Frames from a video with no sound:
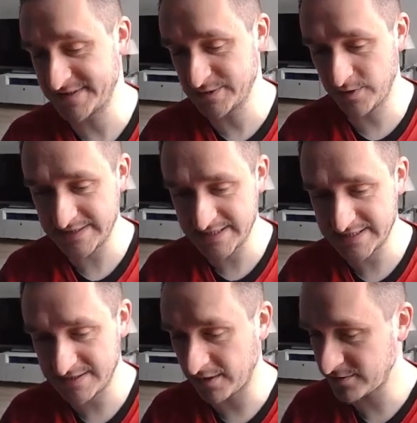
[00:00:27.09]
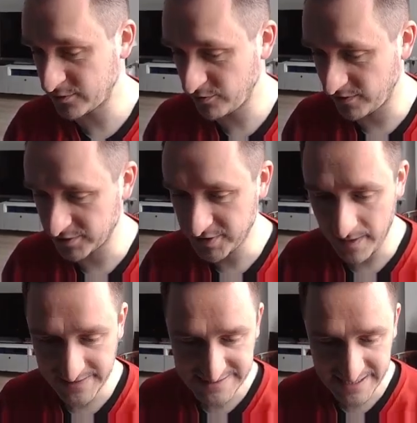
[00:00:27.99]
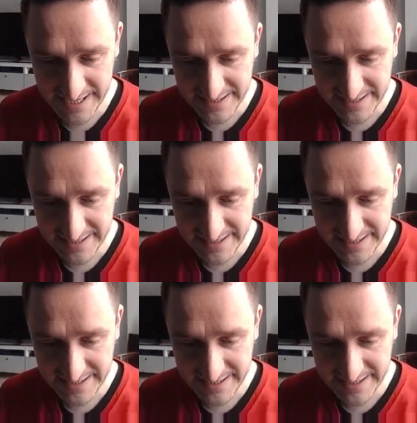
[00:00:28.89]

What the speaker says: So let's get started with Artemis.